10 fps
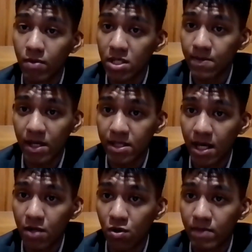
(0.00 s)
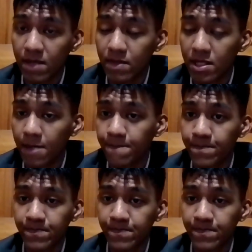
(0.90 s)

something like that, or maybe